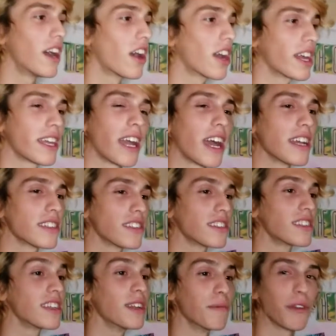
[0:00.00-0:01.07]
All right, guys, this
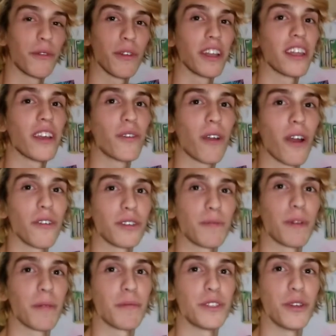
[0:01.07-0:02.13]
is gonna be really gross,
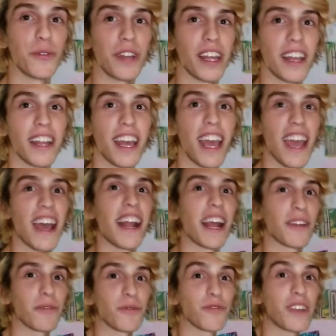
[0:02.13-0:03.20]
but I'm doing it. And I
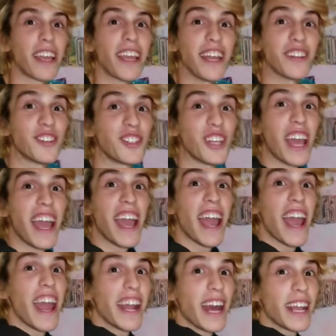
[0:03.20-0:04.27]
reach
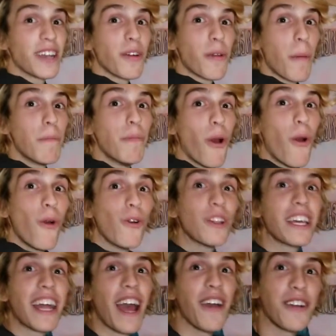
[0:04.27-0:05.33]
and I go to
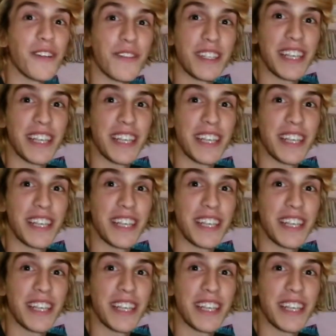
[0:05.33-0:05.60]
pull it out of his